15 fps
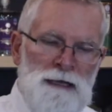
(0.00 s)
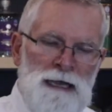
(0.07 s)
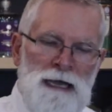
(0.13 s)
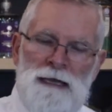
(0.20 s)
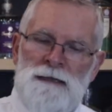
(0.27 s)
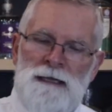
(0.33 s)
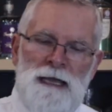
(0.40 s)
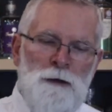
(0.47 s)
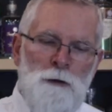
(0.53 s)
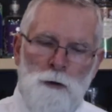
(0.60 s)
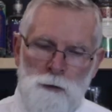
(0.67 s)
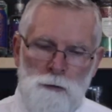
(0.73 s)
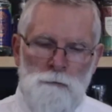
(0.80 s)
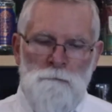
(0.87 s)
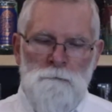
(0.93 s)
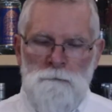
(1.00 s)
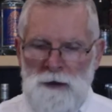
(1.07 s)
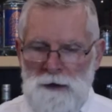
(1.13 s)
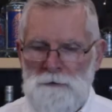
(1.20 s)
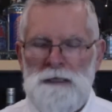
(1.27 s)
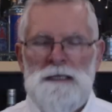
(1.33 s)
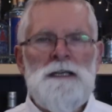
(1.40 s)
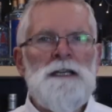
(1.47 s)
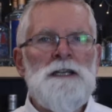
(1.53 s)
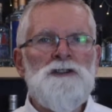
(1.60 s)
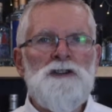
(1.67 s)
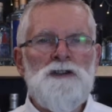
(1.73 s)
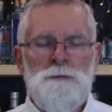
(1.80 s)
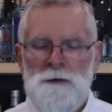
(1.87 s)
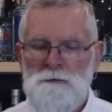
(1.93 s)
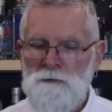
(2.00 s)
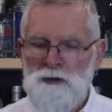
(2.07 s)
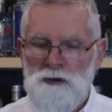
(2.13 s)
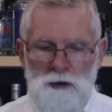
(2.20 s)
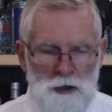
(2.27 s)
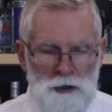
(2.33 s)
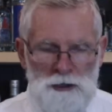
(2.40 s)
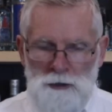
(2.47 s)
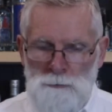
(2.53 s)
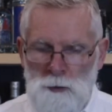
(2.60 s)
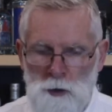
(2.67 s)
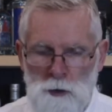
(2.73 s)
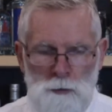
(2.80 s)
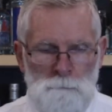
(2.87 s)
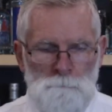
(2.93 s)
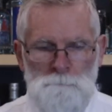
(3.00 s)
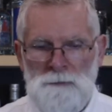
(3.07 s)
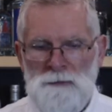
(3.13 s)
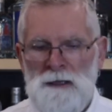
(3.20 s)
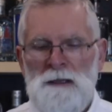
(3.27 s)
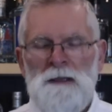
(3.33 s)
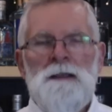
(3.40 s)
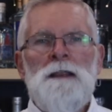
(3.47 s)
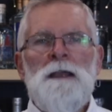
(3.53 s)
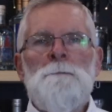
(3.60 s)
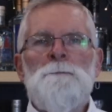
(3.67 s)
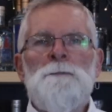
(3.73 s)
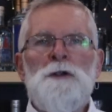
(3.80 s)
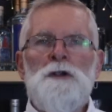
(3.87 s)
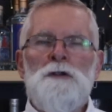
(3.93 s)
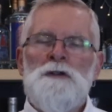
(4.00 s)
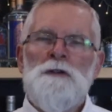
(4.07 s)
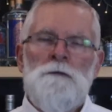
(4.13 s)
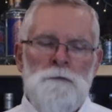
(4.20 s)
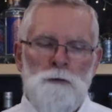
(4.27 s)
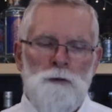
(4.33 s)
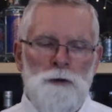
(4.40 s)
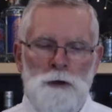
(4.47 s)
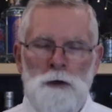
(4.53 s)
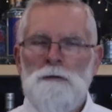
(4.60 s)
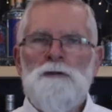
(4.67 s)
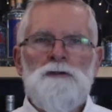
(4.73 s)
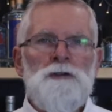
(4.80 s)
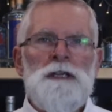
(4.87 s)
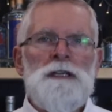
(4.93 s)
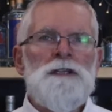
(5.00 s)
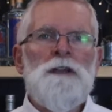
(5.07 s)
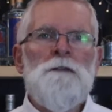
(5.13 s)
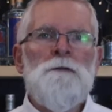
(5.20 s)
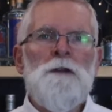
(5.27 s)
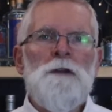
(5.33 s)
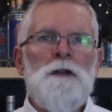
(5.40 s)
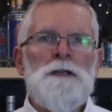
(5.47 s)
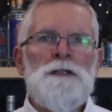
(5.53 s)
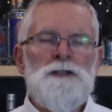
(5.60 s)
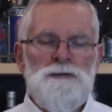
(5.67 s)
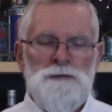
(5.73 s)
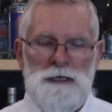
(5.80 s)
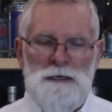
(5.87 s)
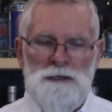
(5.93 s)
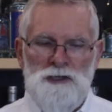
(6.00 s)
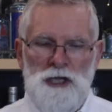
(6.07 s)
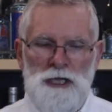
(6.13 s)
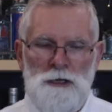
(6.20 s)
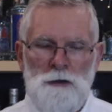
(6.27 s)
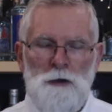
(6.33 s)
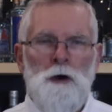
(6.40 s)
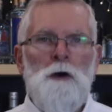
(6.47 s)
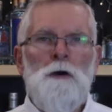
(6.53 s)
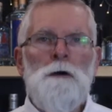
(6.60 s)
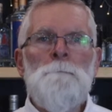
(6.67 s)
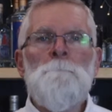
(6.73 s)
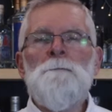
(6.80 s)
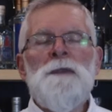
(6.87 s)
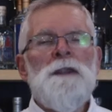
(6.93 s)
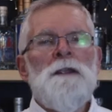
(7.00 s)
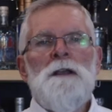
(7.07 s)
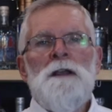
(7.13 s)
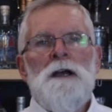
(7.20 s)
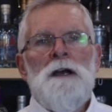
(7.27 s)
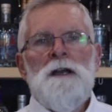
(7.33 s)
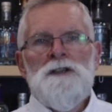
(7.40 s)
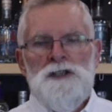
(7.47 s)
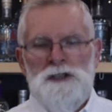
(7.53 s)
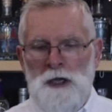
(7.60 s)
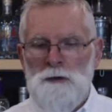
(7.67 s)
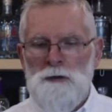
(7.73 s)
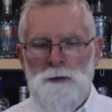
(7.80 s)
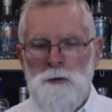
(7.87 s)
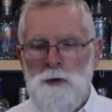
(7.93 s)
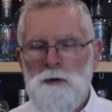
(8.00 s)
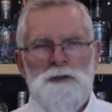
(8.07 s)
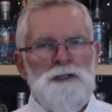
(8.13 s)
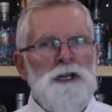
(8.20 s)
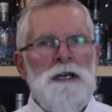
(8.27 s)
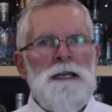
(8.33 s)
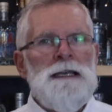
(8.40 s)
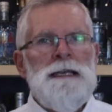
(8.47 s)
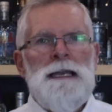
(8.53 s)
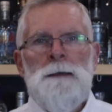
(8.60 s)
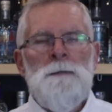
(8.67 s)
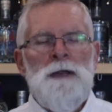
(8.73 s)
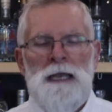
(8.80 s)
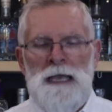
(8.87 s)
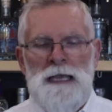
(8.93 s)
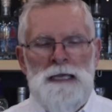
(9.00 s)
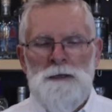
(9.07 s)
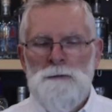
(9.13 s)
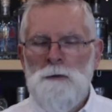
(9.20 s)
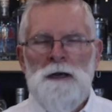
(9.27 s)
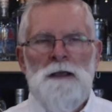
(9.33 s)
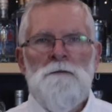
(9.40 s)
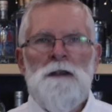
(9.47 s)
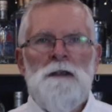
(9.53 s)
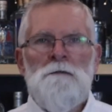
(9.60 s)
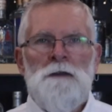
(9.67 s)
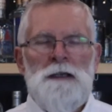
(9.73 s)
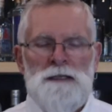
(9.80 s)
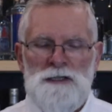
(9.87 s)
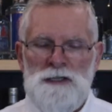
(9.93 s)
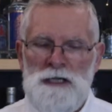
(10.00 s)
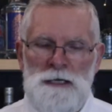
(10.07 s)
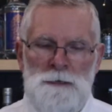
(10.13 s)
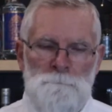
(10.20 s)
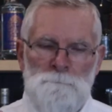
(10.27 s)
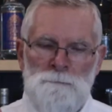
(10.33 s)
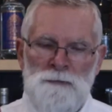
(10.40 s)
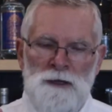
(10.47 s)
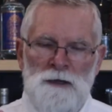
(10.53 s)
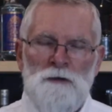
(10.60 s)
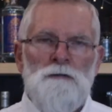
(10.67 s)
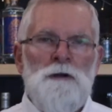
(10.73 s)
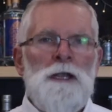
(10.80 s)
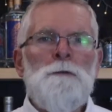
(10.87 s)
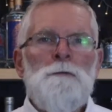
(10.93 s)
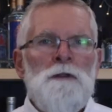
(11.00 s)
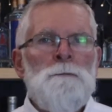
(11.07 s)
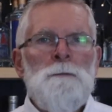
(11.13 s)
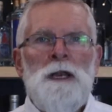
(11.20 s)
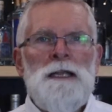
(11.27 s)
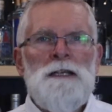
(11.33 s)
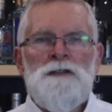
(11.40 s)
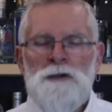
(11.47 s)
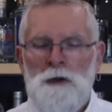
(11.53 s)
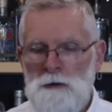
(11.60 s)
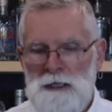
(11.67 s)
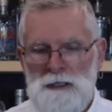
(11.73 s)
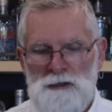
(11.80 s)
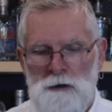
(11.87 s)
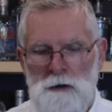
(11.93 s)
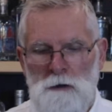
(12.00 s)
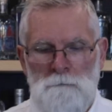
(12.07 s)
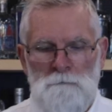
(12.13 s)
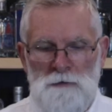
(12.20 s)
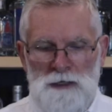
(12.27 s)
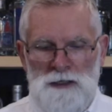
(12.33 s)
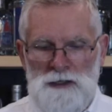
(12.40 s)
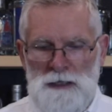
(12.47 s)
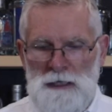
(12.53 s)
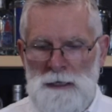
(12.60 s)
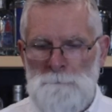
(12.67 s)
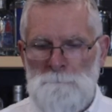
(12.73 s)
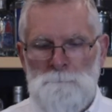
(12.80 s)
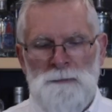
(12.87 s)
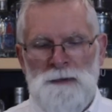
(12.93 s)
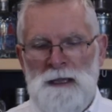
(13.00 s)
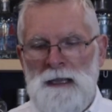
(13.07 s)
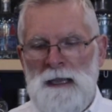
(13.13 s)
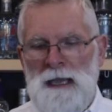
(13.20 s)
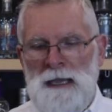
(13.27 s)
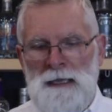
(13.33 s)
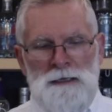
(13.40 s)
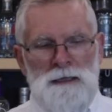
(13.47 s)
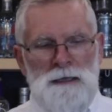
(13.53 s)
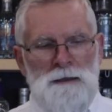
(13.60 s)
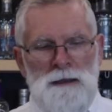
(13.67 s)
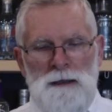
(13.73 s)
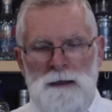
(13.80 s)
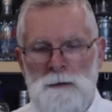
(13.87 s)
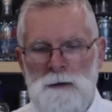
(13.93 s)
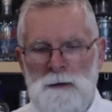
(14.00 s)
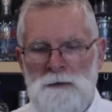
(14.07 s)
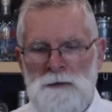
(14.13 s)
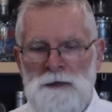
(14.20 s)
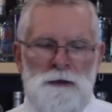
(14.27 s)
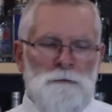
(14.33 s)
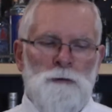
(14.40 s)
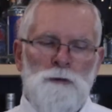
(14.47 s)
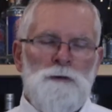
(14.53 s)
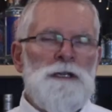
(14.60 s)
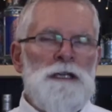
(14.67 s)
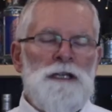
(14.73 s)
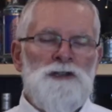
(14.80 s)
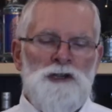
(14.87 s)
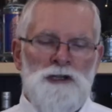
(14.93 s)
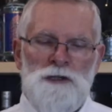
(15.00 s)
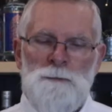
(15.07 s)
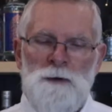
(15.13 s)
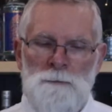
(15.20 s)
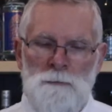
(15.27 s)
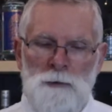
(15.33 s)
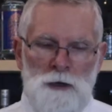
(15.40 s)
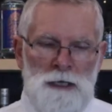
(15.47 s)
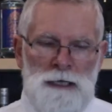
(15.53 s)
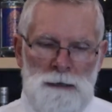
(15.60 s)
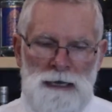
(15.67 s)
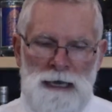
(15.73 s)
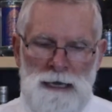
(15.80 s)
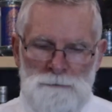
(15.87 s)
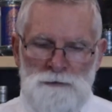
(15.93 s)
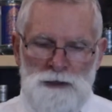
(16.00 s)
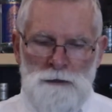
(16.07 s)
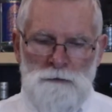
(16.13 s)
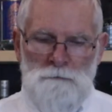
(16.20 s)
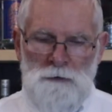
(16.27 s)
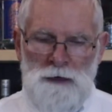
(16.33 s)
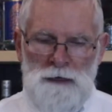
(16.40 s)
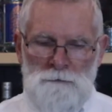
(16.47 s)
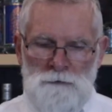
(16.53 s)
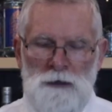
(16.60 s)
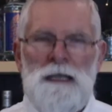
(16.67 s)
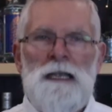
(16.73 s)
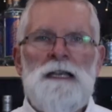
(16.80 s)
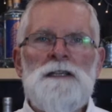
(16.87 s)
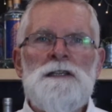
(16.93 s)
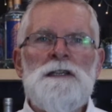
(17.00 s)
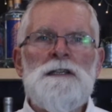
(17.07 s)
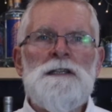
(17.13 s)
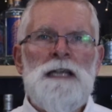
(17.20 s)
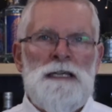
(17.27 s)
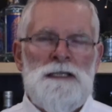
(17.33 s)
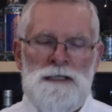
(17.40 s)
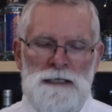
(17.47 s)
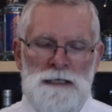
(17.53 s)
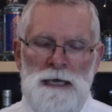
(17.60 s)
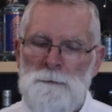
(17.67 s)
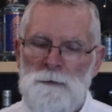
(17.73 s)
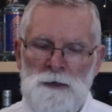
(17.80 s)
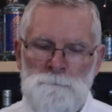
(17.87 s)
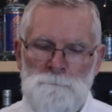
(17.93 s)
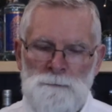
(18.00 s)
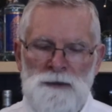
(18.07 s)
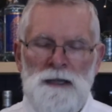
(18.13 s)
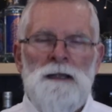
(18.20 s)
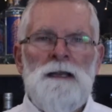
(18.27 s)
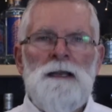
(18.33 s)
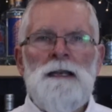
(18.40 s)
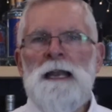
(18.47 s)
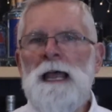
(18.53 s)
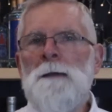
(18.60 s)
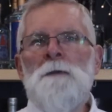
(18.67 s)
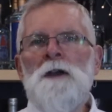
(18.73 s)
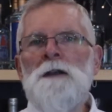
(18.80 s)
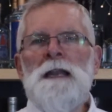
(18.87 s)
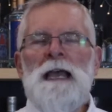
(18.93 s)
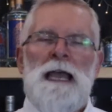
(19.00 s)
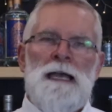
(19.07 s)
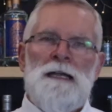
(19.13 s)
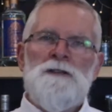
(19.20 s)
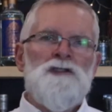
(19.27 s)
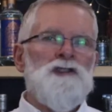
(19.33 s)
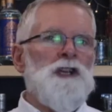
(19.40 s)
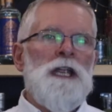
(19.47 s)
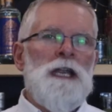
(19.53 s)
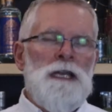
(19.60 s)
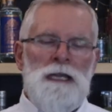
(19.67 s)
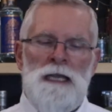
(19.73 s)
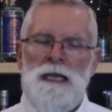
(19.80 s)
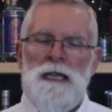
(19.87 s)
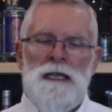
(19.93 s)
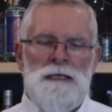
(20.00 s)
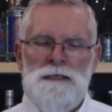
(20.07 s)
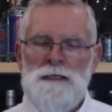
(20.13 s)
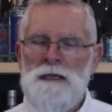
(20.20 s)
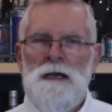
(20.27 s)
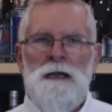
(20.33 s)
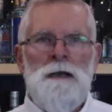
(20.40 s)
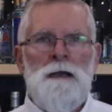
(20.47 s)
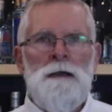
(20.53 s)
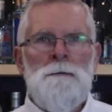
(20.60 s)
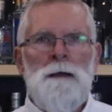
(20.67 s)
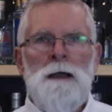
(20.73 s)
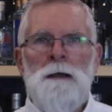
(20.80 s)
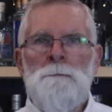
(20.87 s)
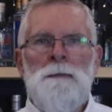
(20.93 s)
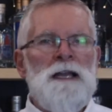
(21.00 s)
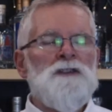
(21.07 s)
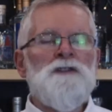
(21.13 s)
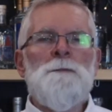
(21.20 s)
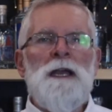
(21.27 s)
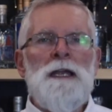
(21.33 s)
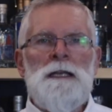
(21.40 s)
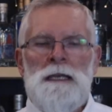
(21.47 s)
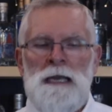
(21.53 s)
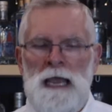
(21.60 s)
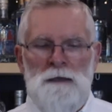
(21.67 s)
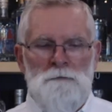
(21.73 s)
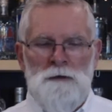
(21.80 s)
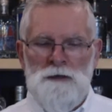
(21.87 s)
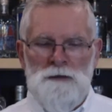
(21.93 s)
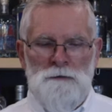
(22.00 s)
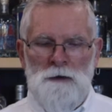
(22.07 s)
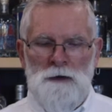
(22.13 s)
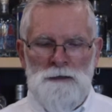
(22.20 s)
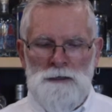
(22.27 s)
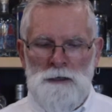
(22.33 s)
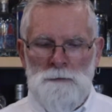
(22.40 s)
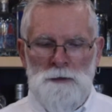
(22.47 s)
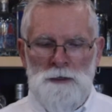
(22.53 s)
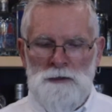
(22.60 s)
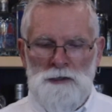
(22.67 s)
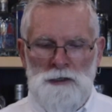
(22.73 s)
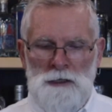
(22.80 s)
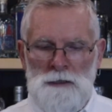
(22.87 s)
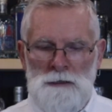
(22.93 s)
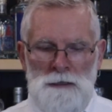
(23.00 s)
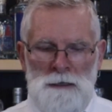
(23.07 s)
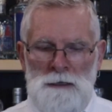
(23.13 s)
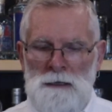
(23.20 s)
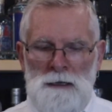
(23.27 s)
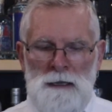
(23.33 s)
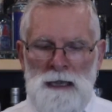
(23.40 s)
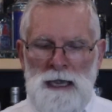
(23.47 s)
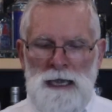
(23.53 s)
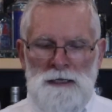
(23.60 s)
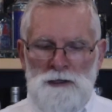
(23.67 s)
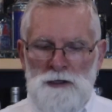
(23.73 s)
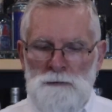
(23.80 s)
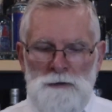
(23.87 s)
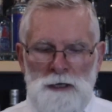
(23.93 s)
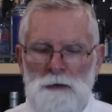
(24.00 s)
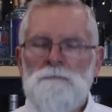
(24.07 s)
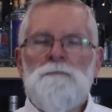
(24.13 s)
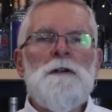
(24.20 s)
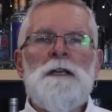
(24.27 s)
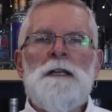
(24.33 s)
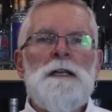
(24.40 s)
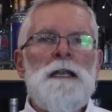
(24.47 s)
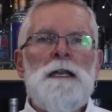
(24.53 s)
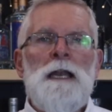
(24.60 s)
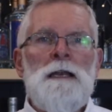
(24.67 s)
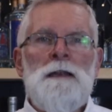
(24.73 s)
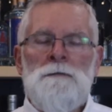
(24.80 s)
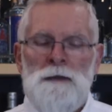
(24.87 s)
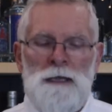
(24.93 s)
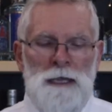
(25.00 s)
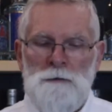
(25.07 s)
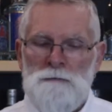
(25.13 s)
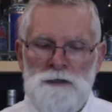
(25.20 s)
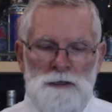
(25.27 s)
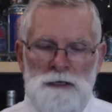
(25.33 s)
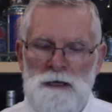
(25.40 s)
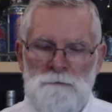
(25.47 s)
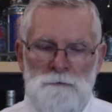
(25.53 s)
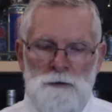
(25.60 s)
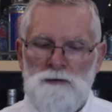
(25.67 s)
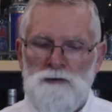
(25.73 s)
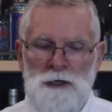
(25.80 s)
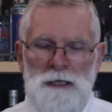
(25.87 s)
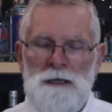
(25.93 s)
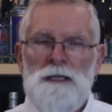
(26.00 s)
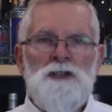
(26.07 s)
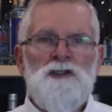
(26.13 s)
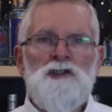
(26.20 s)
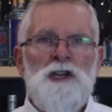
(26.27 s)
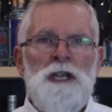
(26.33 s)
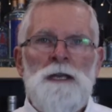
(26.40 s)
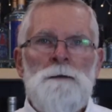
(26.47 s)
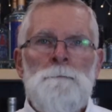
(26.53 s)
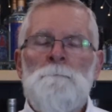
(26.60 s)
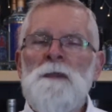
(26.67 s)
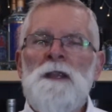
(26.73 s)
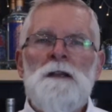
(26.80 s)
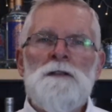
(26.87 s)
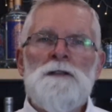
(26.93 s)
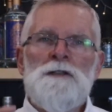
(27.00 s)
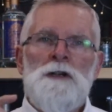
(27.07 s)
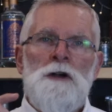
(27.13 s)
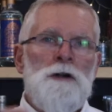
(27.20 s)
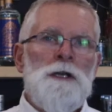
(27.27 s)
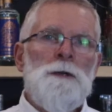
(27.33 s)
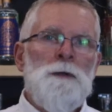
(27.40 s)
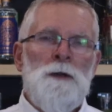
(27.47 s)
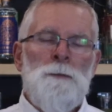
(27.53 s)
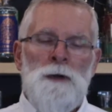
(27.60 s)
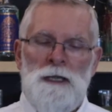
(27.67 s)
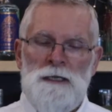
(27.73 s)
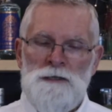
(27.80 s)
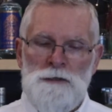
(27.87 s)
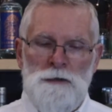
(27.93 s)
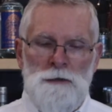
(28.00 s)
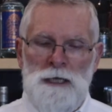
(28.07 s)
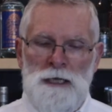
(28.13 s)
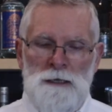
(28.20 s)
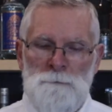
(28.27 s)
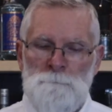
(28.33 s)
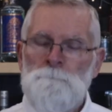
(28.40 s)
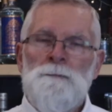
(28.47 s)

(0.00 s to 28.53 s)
And they're all very delicious. We've tried them all. They're beautiful long drinks if you like to drink gin long. Soda water, lemonade, whatever you fancy. Great with plain tonics, obviously. And they're all delicious, but my absolute favourite is the zesty lemon. Lemon and gin is a match made in heaven as far as I'm concerned, and you don't really need anything else. If you drink this gin, tiny bit of plain tonic,